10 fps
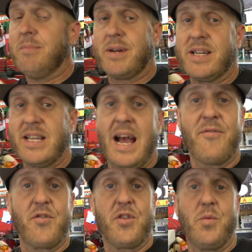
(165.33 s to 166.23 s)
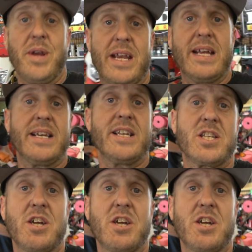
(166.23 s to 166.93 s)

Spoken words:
because after the weekend in